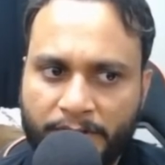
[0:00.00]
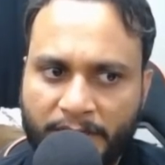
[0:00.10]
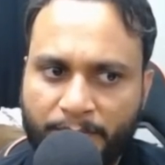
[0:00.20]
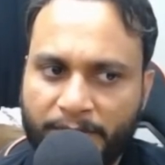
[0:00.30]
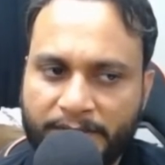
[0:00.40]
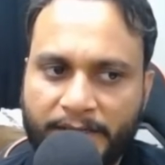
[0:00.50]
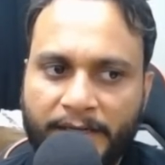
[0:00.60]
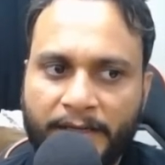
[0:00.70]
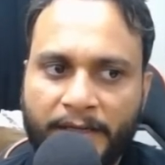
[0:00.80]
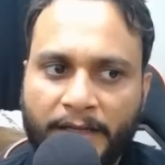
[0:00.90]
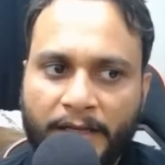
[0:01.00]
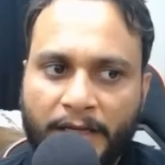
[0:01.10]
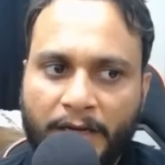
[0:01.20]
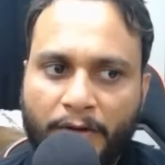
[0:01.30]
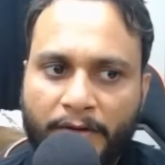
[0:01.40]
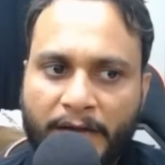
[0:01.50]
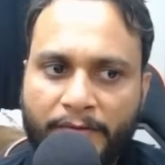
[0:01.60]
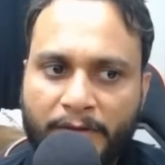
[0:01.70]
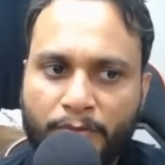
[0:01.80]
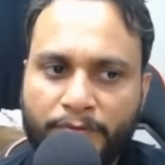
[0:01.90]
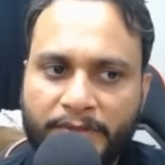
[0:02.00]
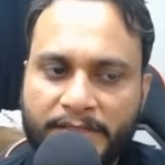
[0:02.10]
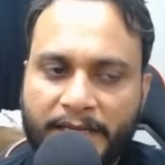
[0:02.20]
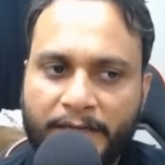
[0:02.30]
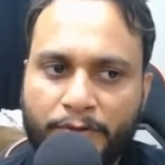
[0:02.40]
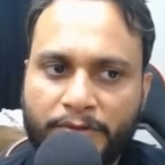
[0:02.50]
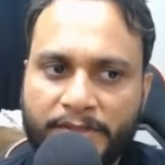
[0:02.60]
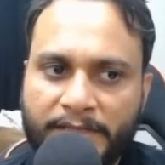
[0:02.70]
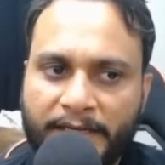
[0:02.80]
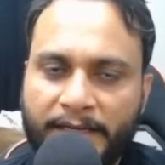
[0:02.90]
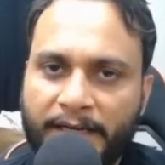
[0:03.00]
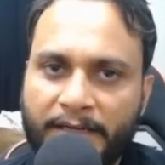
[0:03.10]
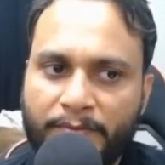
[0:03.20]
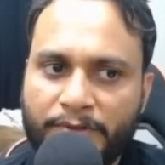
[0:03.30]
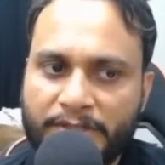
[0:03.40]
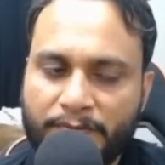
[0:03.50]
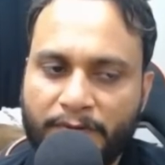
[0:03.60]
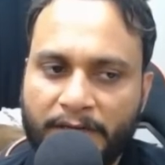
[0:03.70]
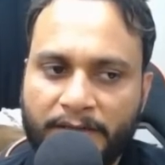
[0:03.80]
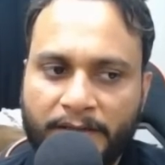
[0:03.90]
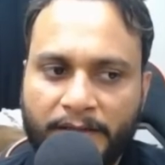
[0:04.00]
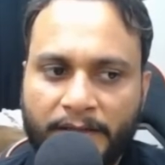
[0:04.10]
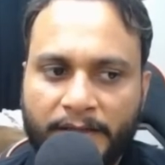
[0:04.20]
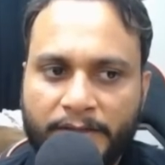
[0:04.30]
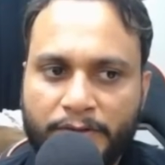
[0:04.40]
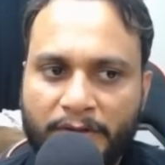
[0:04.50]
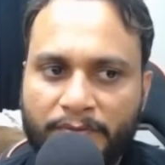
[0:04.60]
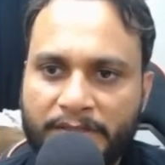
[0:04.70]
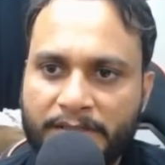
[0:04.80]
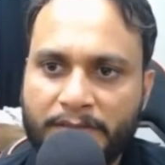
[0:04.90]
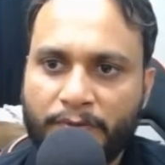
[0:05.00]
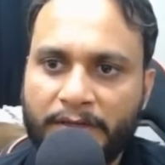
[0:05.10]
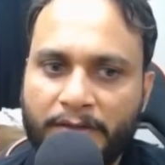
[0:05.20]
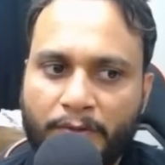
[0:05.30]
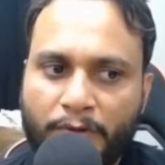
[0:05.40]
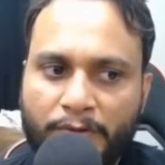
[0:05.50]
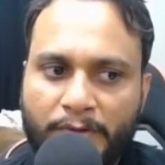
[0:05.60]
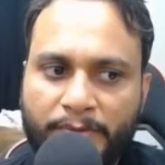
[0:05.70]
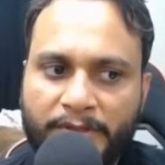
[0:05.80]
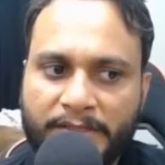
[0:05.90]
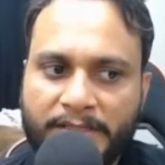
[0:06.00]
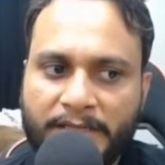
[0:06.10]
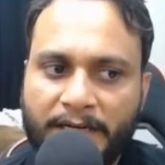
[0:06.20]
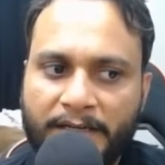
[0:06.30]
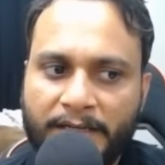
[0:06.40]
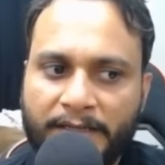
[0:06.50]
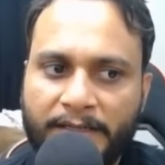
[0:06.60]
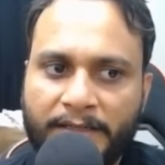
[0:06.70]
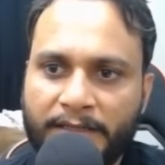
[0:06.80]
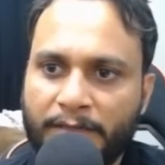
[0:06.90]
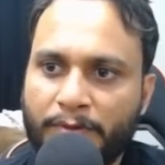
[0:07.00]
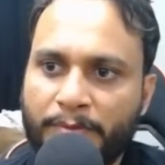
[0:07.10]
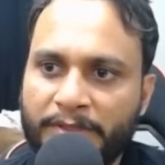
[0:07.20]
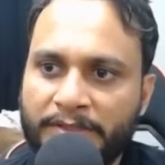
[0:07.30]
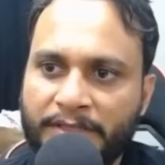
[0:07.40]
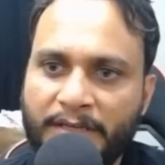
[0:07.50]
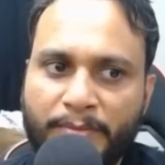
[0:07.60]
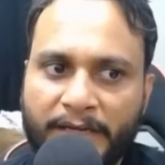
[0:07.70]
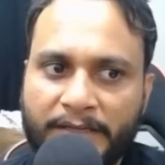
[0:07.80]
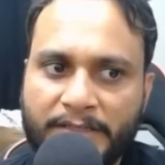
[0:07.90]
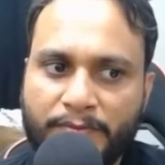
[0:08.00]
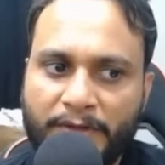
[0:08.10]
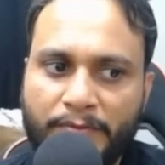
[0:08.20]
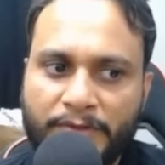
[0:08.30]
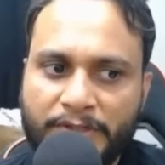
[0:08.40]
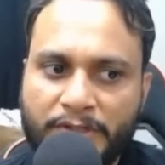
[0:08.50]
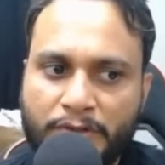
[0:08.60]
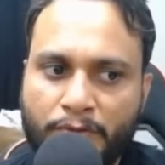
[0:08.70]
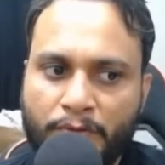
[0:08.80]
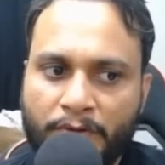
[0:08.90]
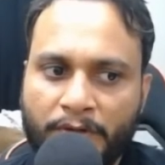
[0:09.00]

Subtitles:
3 pairs, right? Now I will move this I to the second item, which is 1. So if this is 1, what will be the start target? It will be 3 minus 1, which is 2.